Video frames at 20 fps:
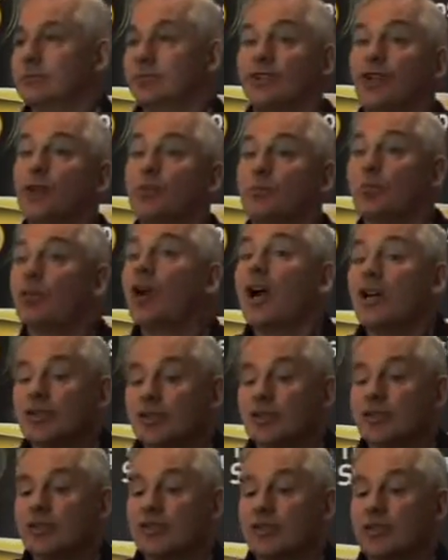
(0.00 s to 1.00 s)
So
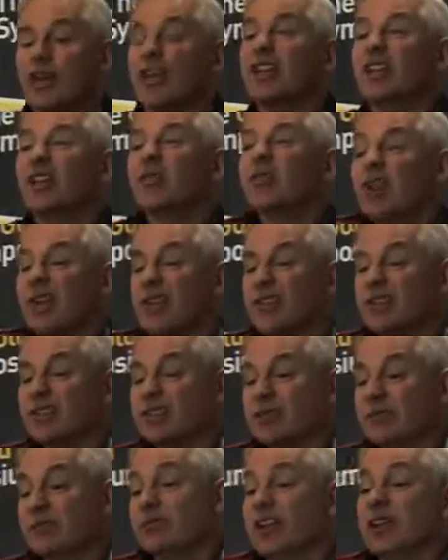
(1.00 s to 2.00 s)
prices are going to
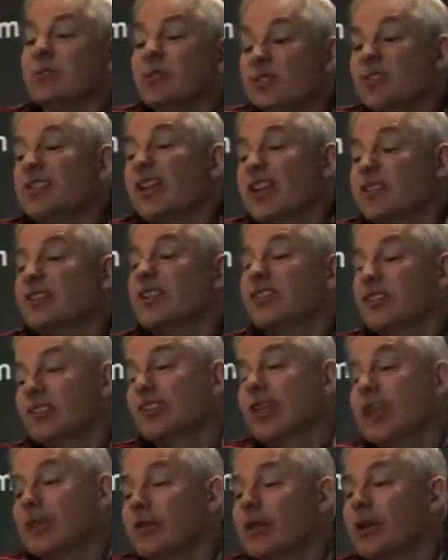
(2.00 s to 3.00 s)
rise. In other words, this
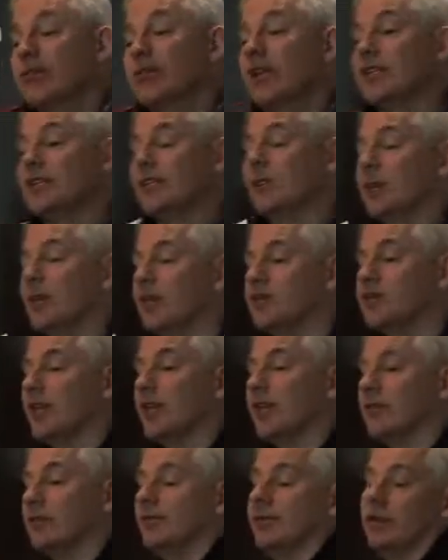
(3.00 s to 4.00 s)
is another way, a fancy way of
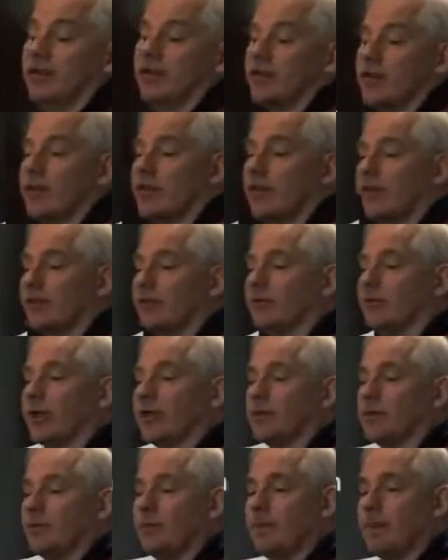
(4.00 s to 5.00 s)
saying they're going to generate
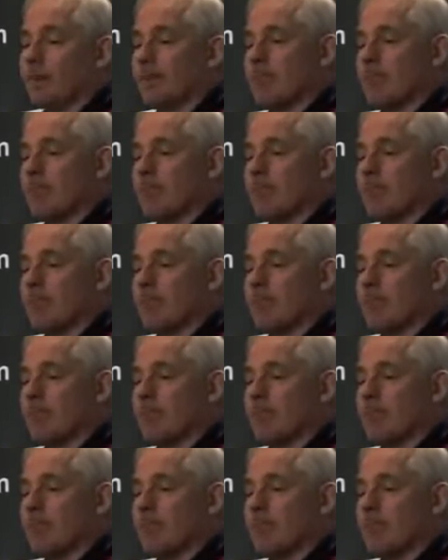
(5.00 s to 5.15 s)
inflation.